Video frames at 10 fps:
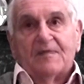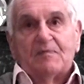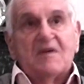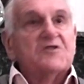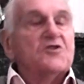
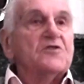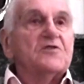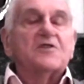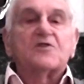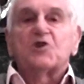
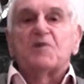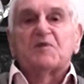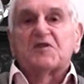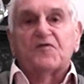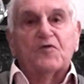mentions the
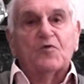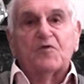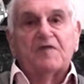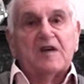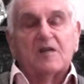cheapest food
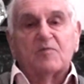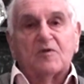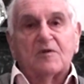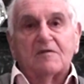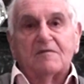
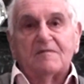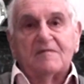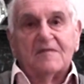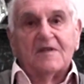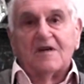available,
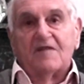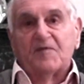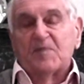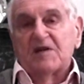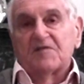half a
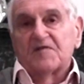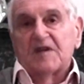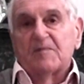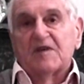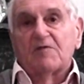pound of
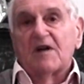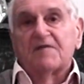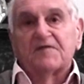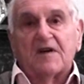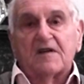Tutney
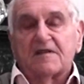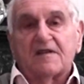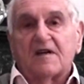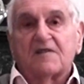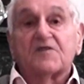rife,
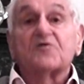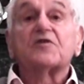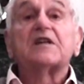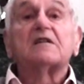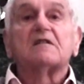da-da-da,
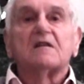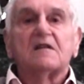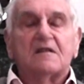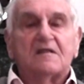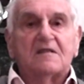treacle.
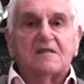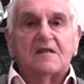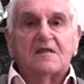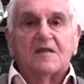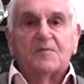
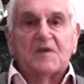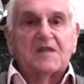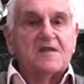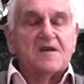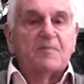
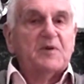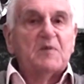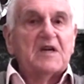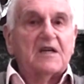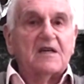Mix it up and
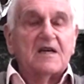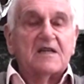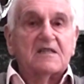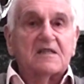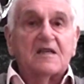make it
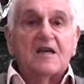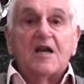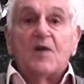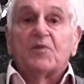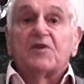nice.
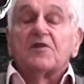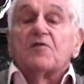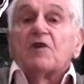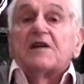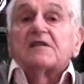But the
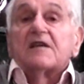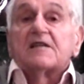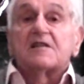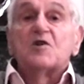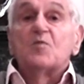narrator
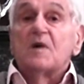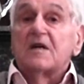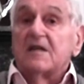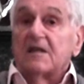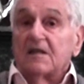has no
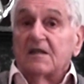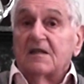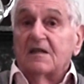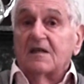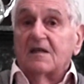money.
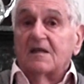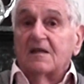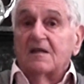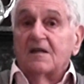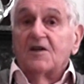
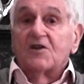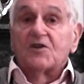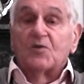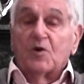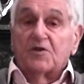
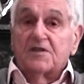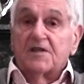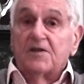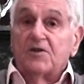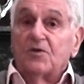So what does
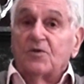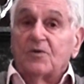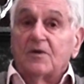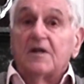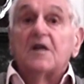he
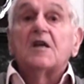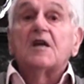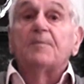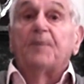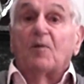do?
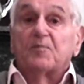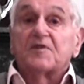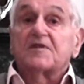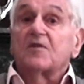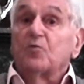He
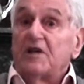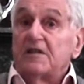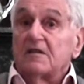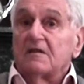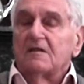pops the
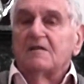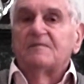weasel.